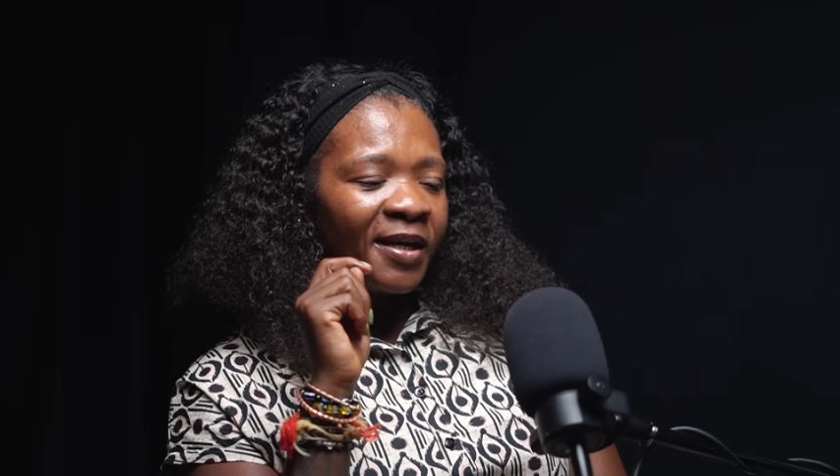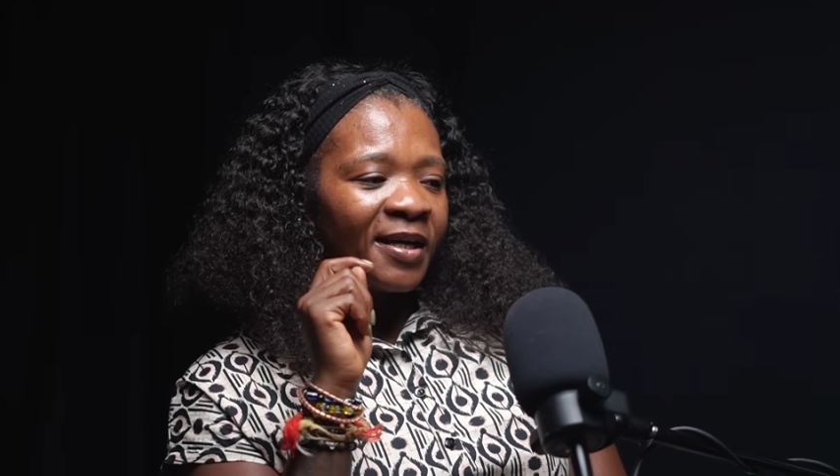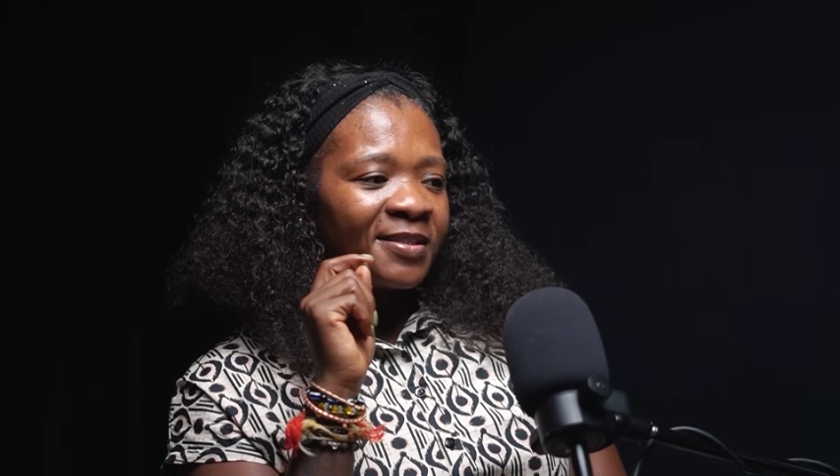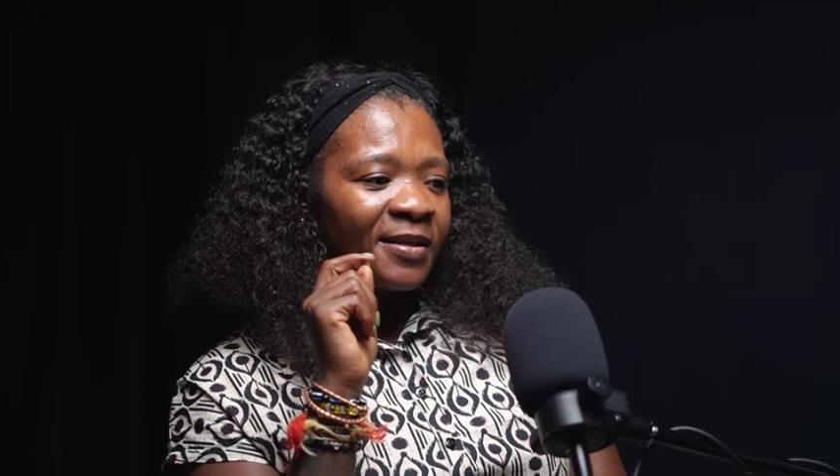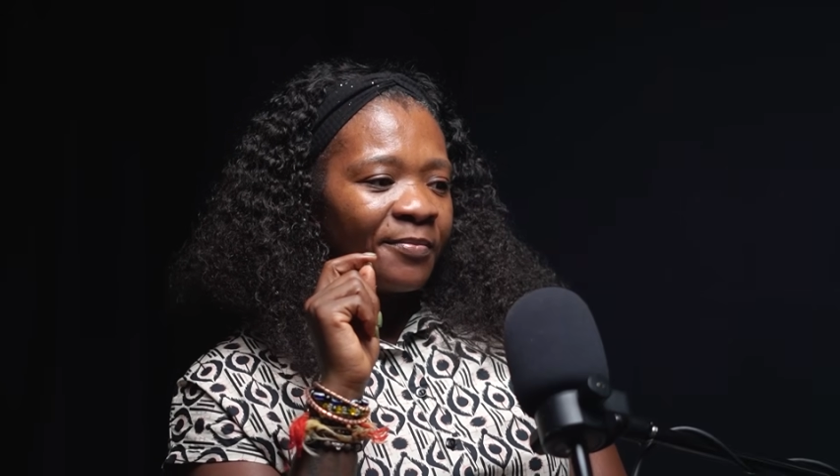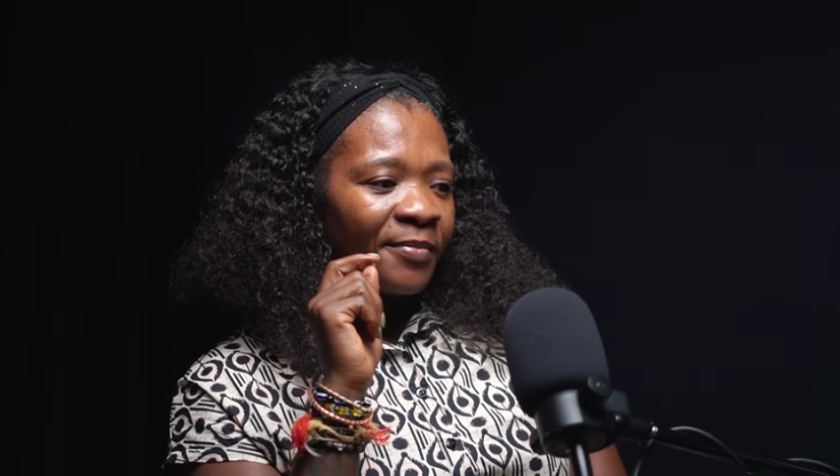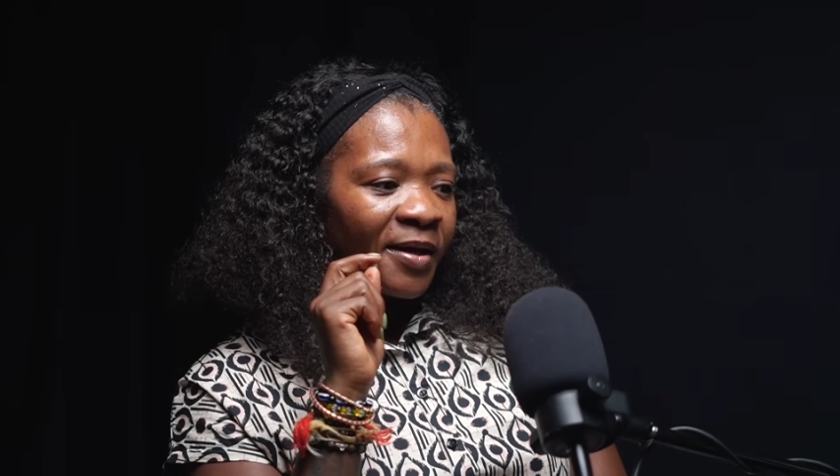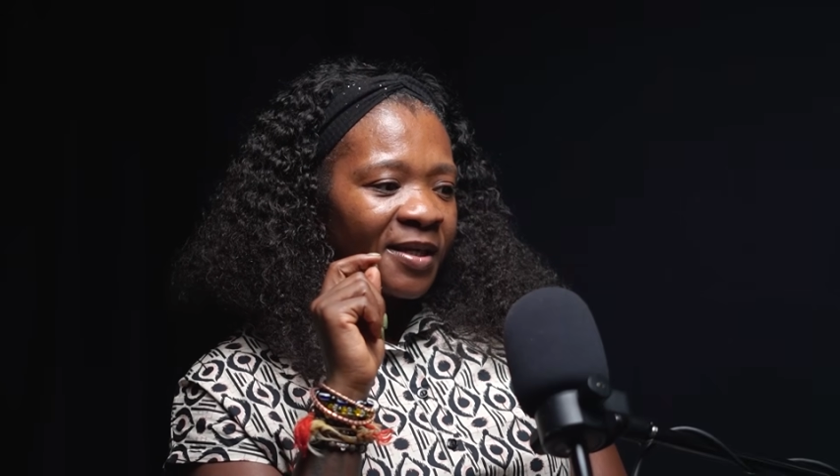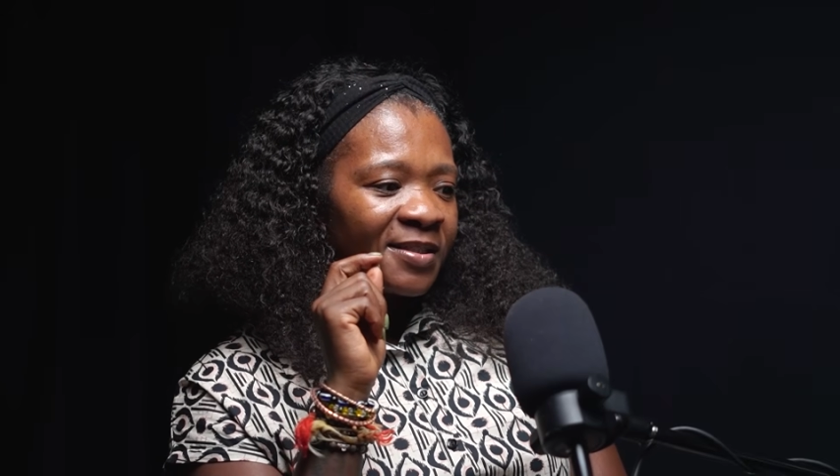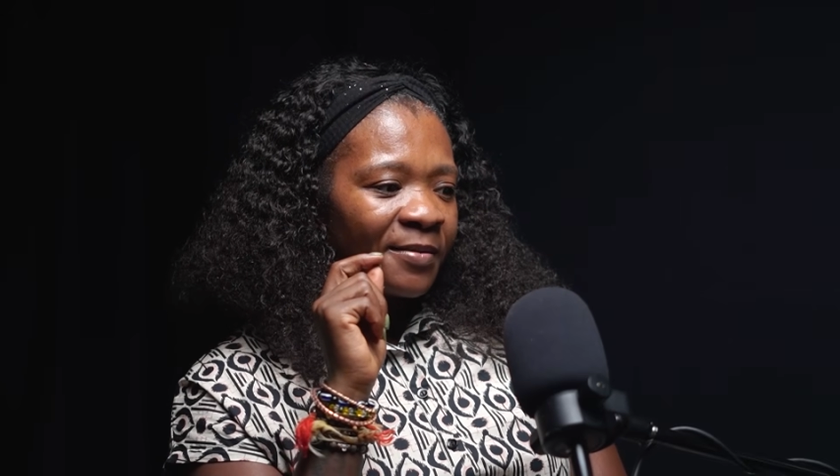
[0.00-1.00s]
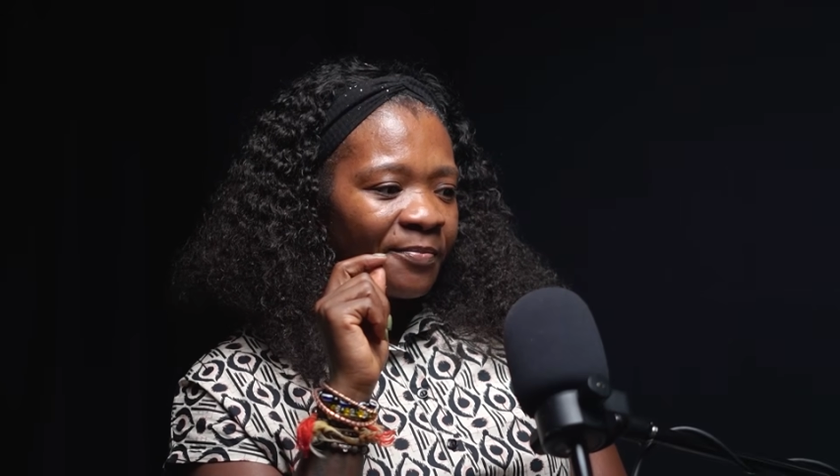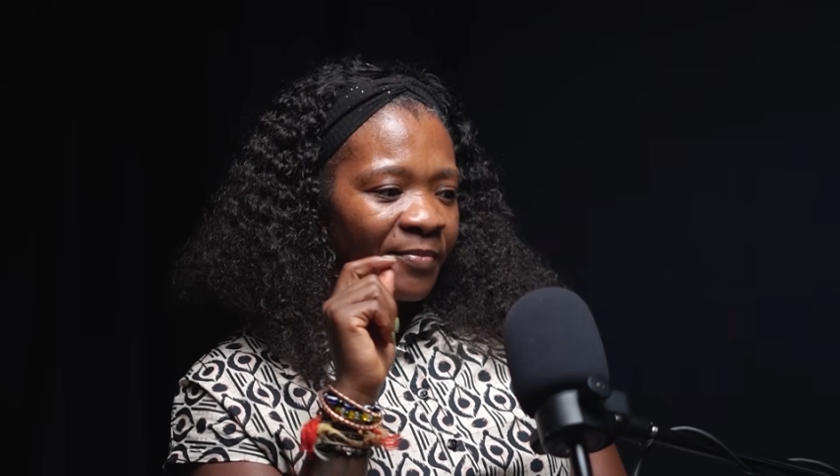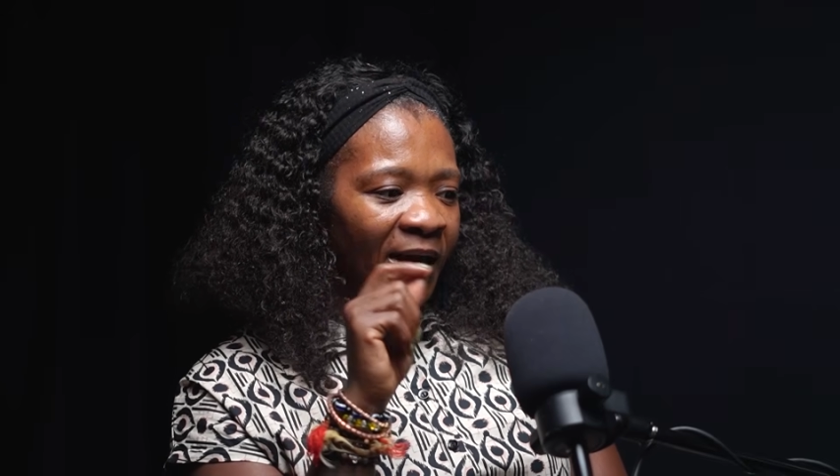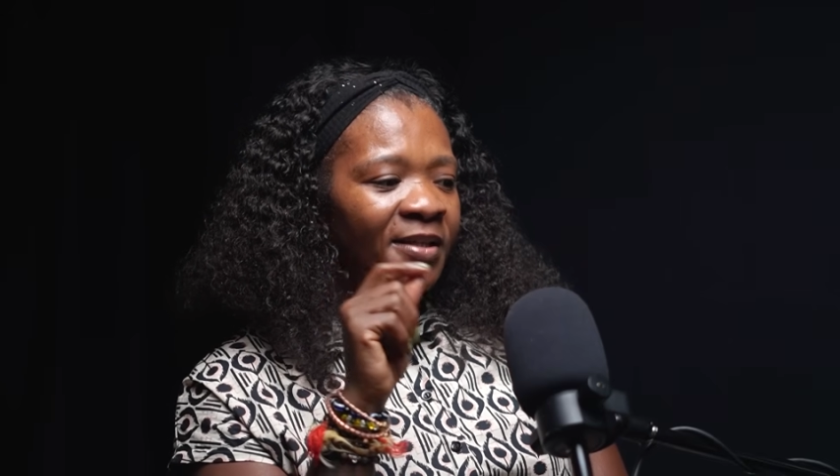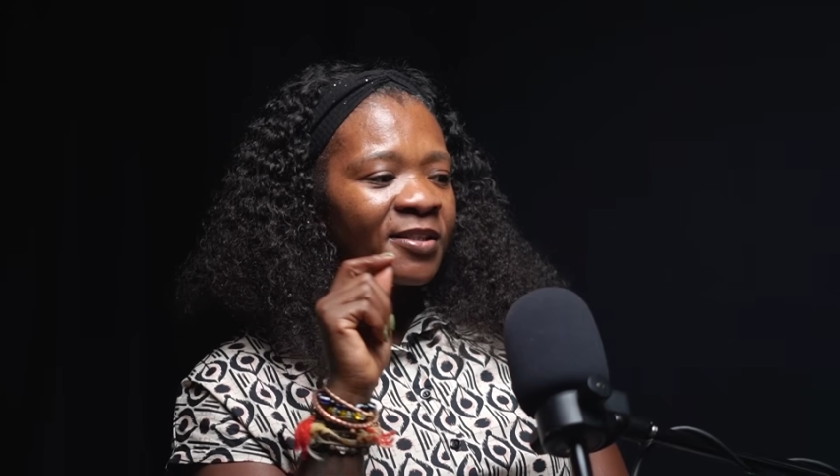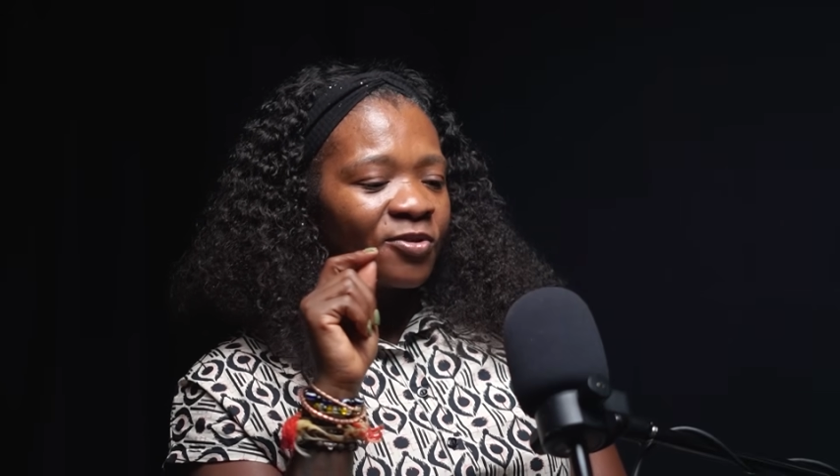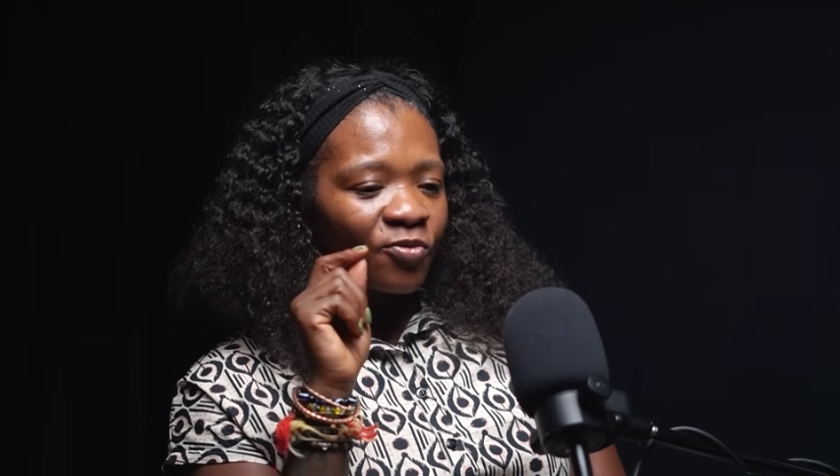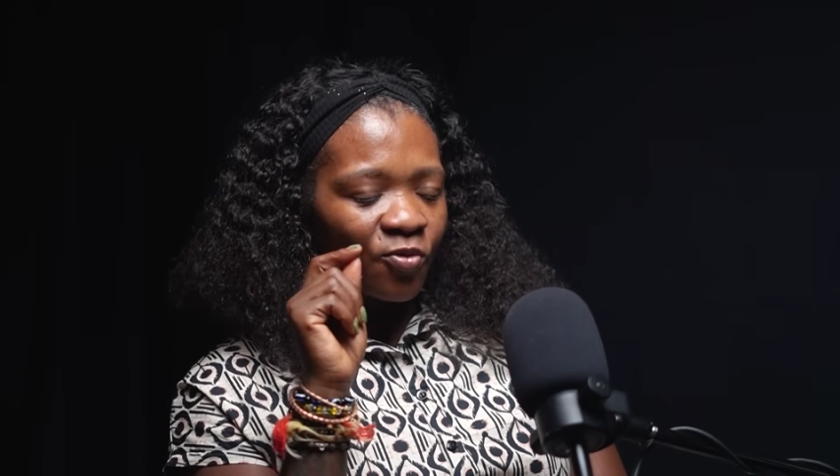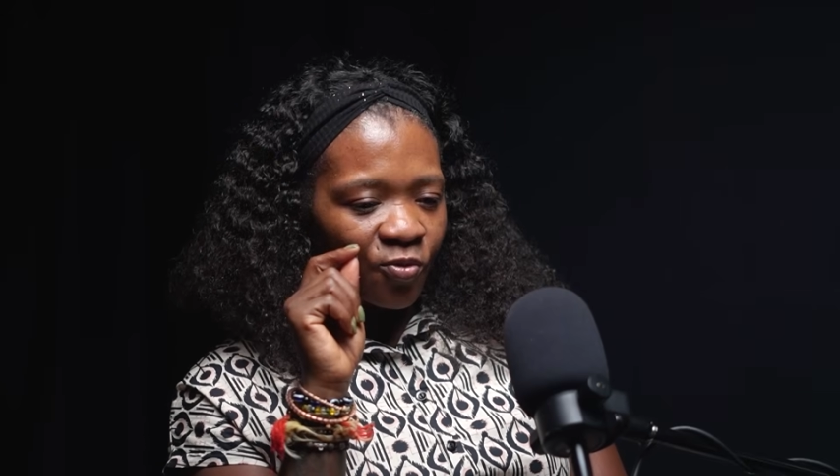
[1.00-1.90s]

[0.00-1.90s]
It's a man's